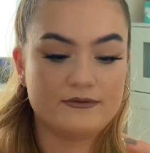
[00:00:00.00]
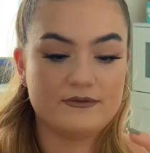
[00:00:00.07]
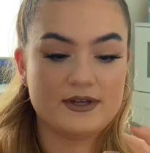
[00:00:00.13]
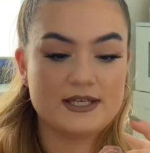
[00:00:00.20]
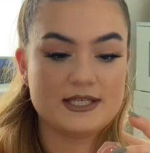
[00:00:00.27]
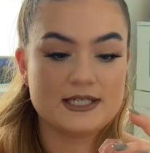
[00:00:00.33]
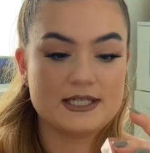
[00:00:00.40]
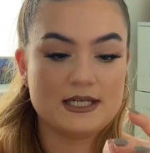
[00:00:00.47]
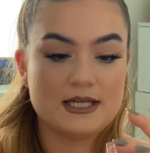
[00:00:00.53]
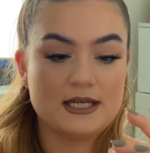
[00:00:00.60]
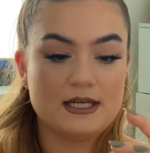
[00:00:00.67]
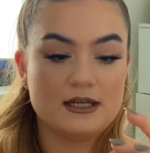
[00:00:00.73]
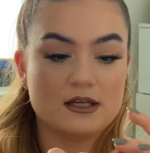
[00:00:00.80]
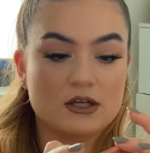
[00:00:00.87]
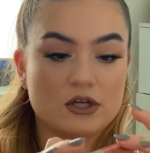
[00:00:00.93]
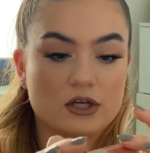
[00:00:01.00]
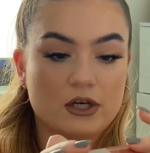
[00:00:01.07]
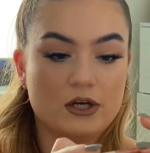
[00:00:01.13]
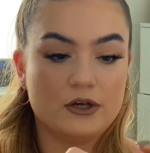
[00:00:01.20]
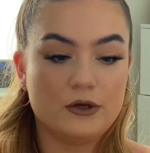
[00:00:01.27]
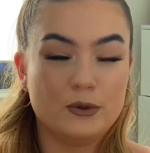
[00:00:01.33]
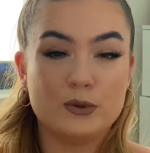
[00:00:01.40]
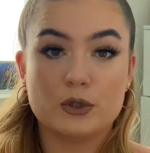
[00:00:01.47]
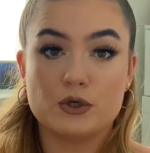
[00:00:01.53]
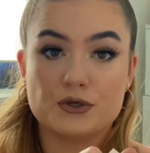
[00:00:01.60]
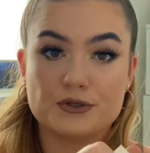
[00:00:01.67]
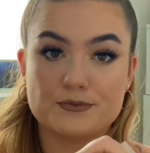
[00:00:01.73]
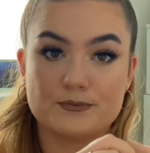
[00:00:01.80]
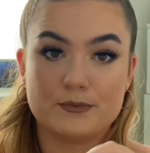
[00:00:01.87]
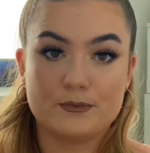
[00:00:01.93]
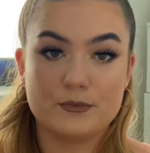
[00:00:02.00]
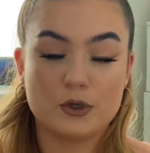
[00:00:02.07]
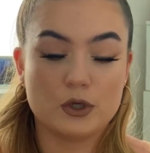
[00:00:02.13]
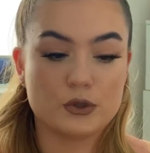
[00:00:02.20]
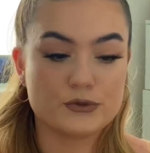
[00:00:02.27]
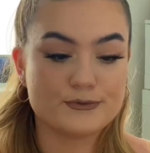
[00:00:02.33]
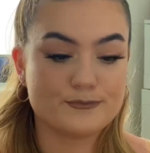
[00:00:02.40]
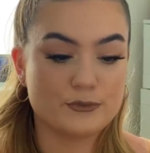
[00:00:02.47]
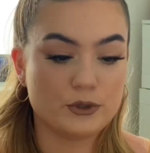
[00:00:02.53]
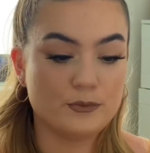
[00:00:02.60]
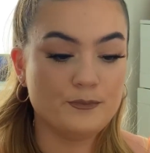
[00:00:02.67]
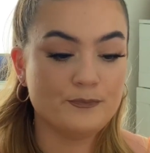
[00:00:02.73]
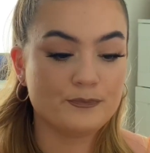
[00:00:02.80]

Fenty Glow Gloss Bomb,